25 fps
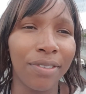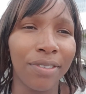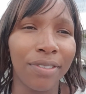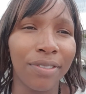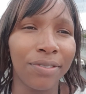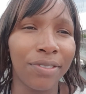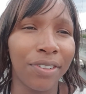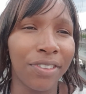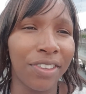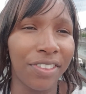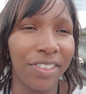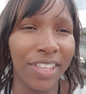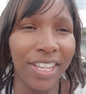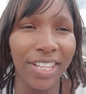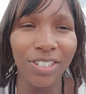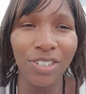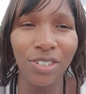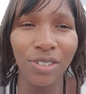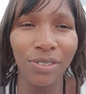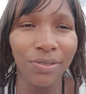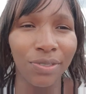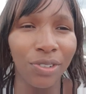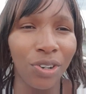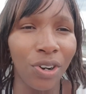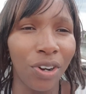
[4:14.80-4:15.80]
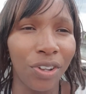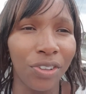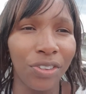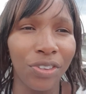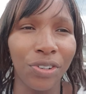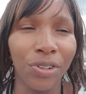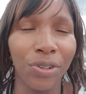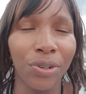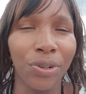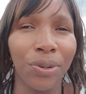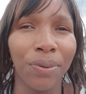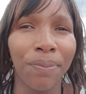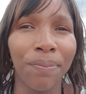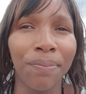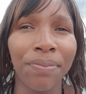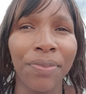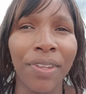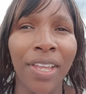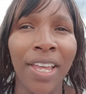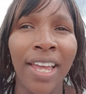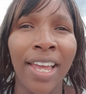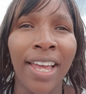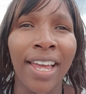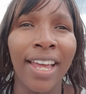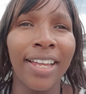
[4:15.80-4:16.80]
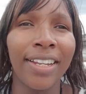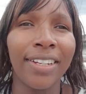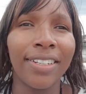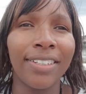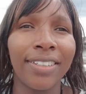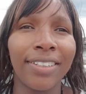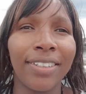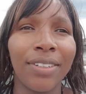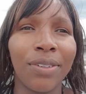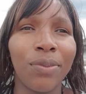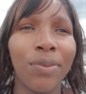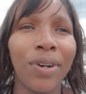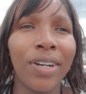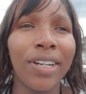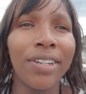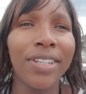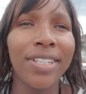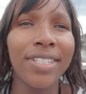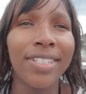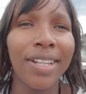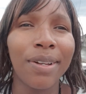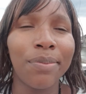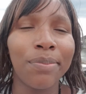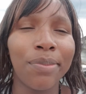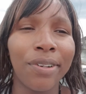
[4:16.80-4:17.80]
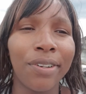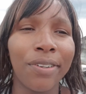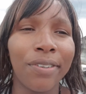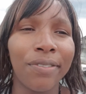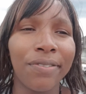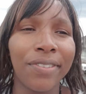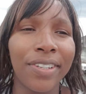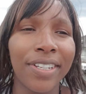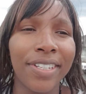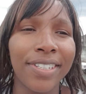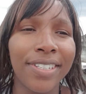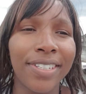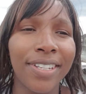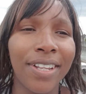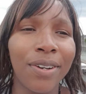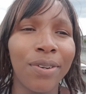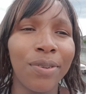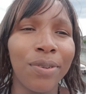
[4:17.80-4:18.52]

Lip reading: for the things you've gone through. And one example of this,